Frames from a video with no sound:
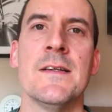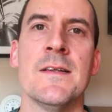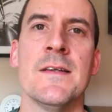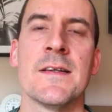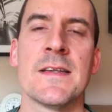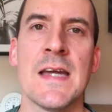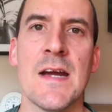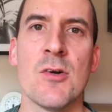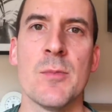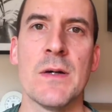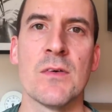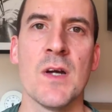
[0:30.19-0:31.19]
the
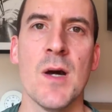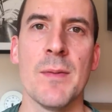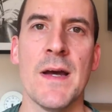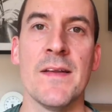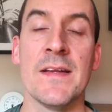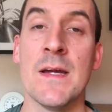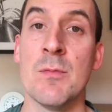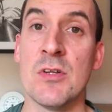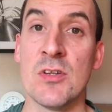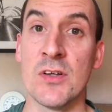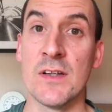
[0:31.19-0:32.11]
Carabao Cup at the Emirates.